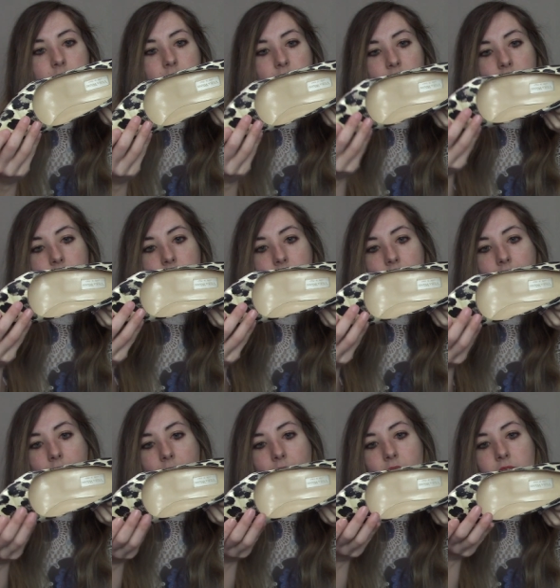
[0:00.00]
seven and a
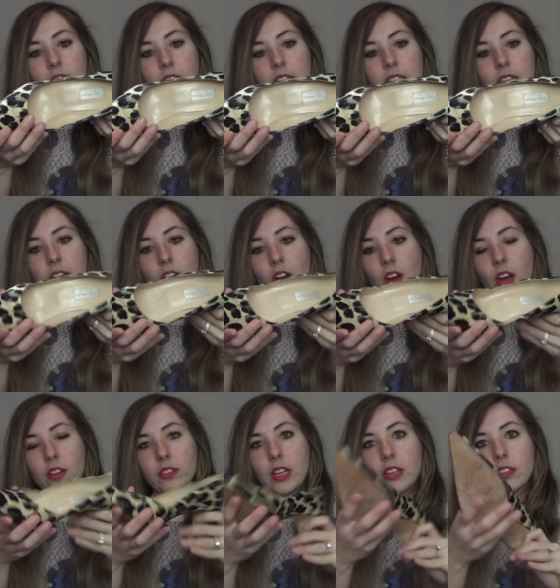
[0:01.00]
half, and they
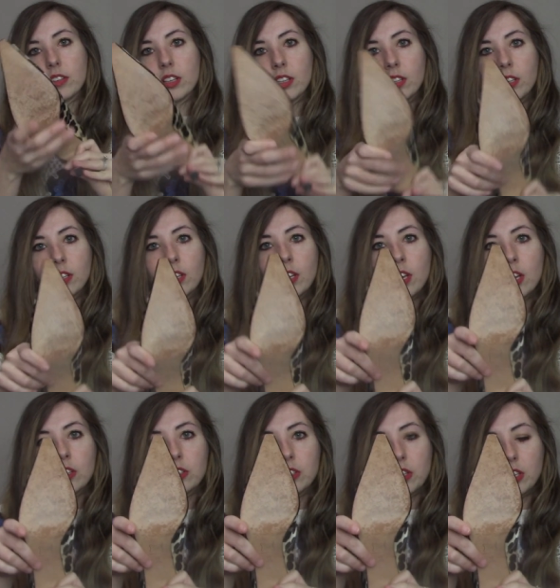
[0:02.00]
are leather.
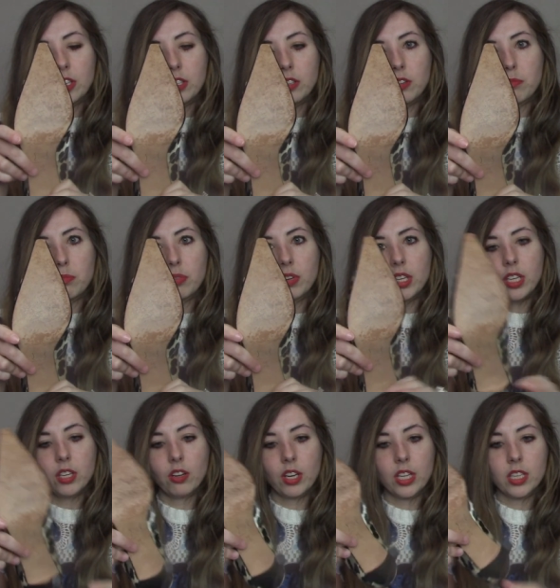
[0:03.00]
They're in pretty
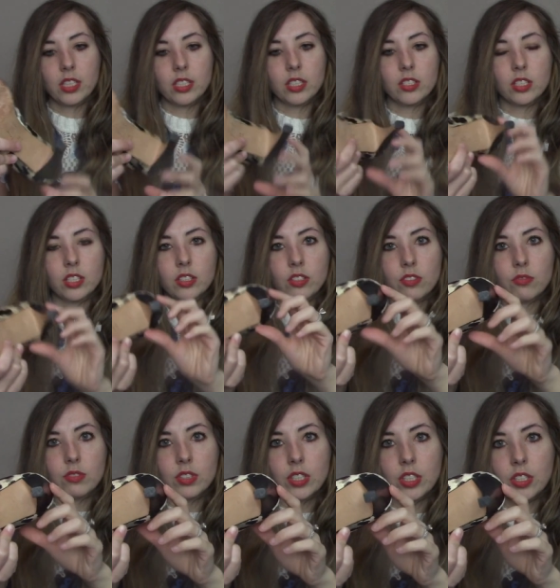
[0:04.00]
great condition. There's
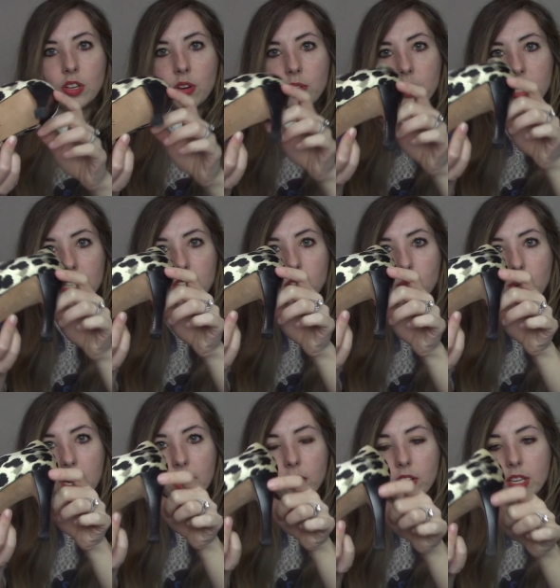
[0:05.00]
really no heel
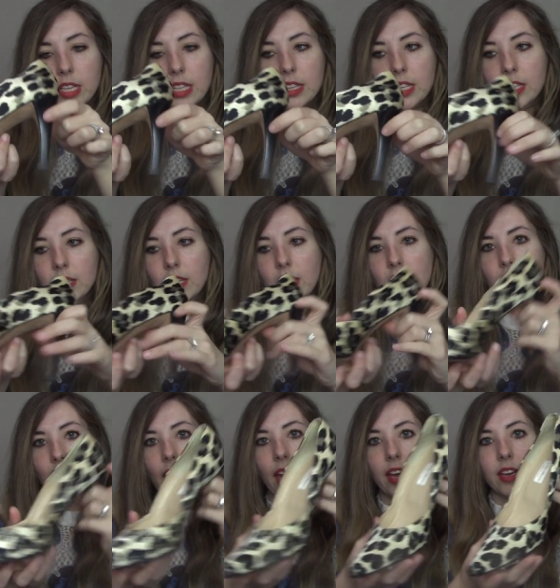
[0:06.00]
wear or anything like
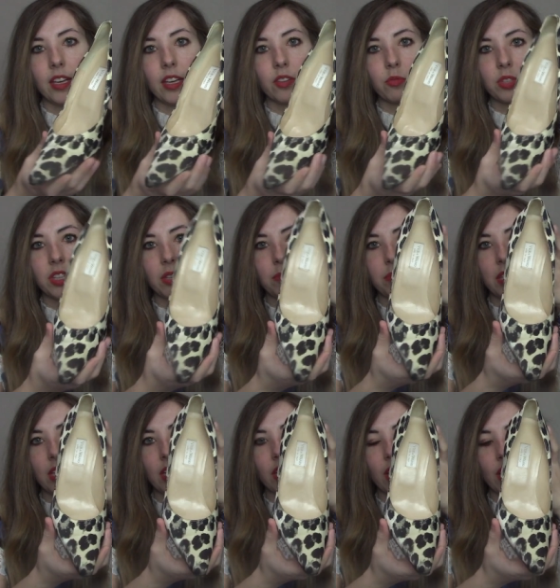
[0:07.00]
that. And with them
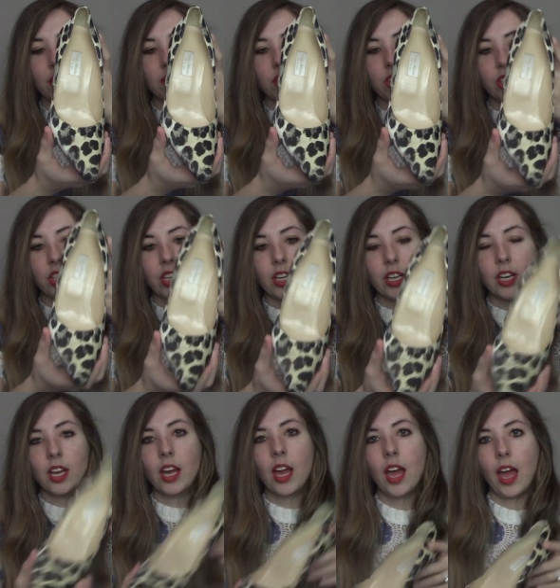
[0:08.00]
being kind of a cheetah,
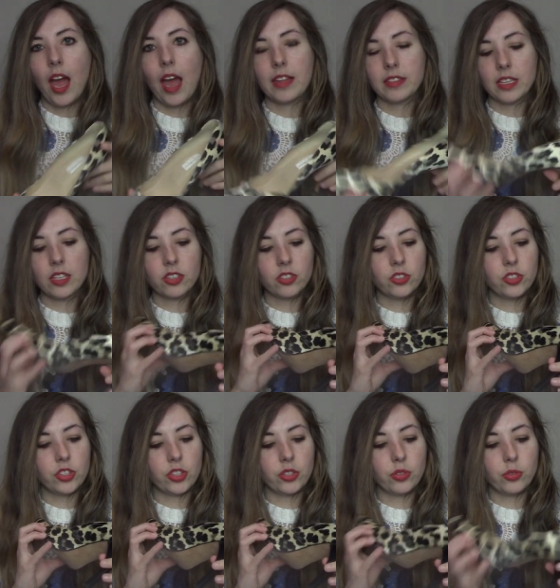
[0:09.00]
I think they'll
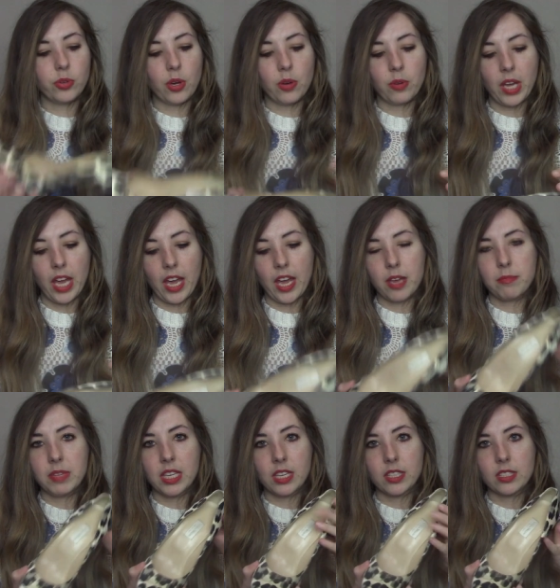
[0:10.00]
do okay
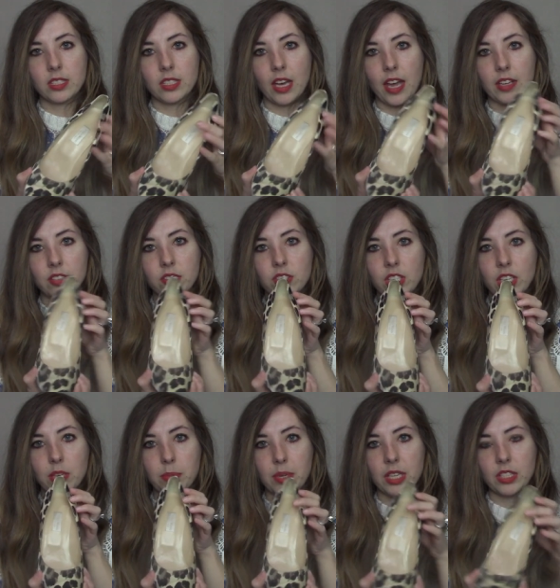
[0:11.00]
because I know
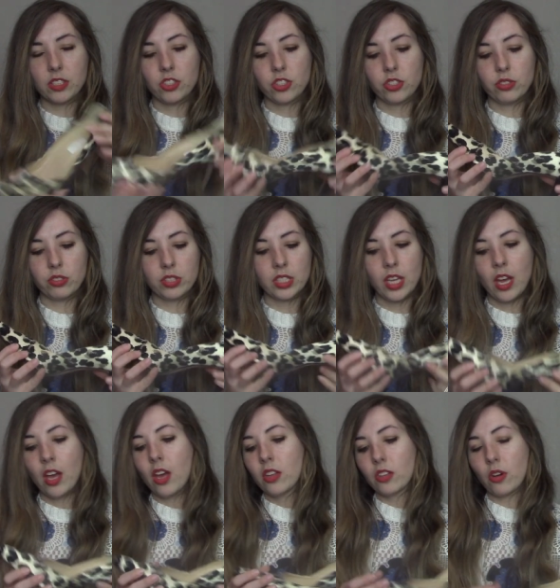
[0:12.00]
cheetah print shoes,
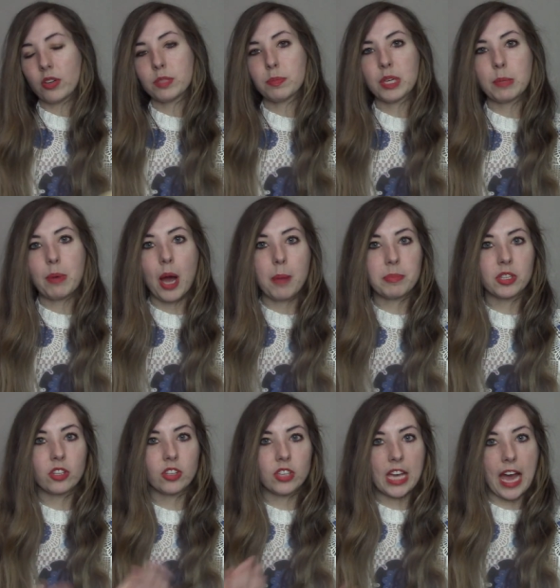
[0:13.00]
they're always pretty
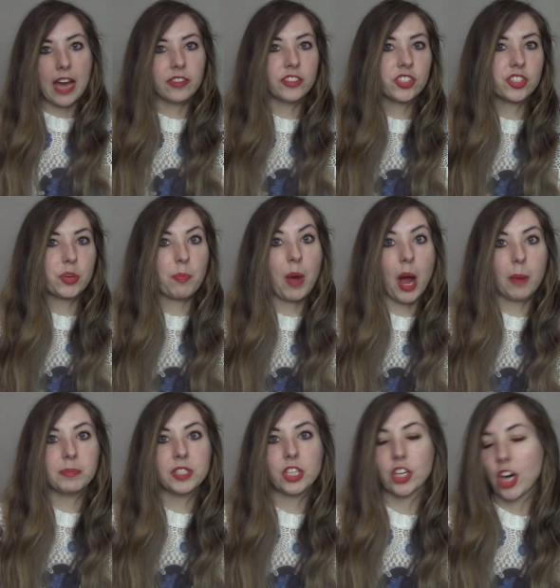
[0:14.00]
popular. They add just a
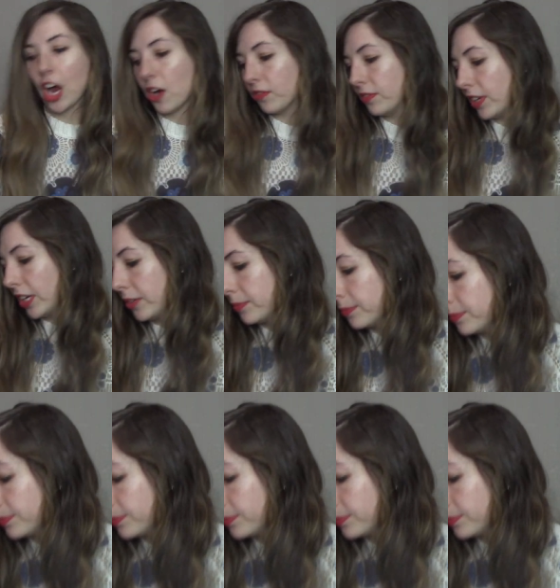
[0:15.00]
pop to your outfit.